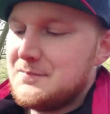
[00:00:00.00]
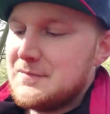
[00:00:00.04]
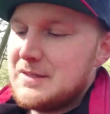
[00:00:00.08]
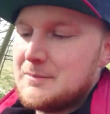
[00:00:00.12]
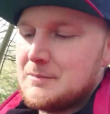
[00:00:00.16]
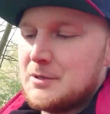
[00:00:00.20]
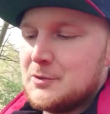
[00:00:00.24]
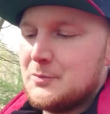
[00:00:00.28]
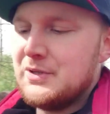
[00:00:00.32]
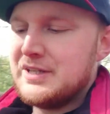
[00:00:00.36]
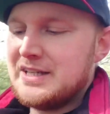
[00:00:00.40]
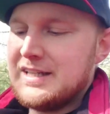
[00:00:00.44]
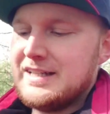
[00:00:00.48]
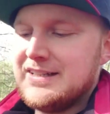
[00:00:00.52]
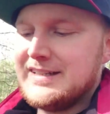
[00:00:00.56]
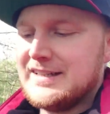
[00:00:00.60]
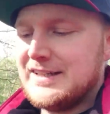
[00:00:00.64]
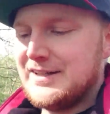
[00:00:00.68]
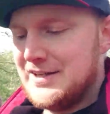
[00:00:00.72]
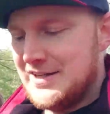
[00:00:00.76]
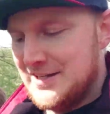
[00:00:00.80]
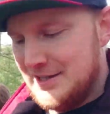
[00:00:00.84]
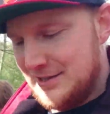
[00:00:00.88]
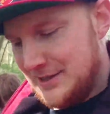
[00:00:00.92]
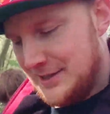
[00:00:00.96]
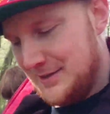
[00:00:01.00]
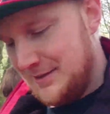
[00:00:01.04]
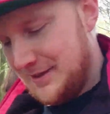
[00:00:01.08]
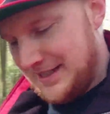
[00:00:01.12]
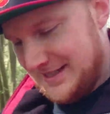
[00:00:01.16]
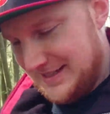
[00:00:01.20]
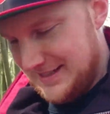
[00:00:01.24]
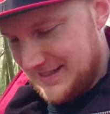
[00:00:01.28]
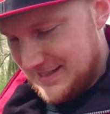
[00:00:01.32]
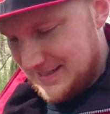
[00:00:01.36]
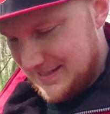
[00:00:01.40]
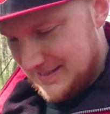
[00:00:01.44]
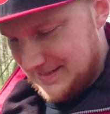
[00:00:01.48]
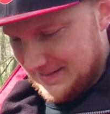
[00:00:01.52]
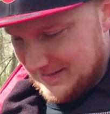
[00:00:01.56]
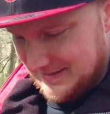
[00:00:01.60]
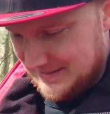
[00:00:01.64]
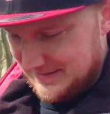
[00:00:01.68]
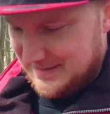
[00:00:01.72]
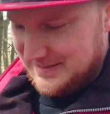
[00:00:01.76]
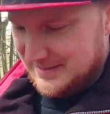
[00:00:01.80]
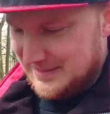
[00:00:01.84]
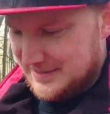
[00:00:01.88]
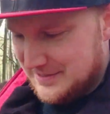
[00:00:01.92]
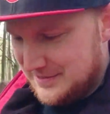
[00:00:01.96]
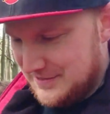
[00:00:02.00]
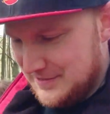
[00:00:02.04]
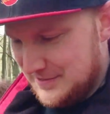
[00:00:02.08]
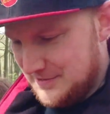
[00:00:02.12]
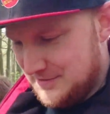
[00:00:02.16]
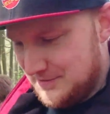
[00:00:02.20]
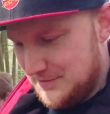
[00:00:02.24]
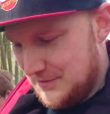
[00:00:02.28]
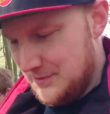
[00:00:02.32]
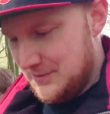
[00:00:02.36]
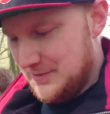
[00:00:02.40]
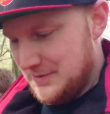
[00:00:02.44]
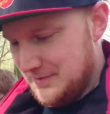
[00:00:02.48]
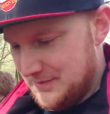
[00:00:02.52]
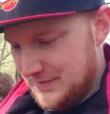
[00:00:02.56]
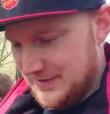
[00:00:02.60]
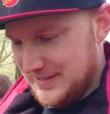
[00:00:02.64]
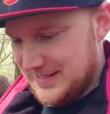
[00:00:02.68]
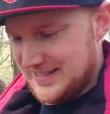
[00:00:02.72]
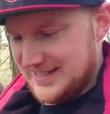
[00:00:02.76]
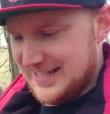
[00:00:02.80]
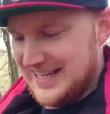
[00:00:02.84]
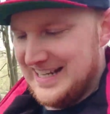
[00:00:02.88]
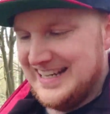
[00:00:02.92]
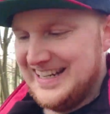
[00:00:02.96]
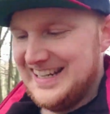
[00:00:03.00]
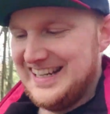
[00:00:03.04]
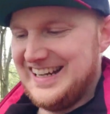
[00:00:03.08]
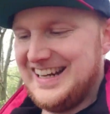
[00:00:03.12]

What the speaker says: But we're getting there. Can this throw, please?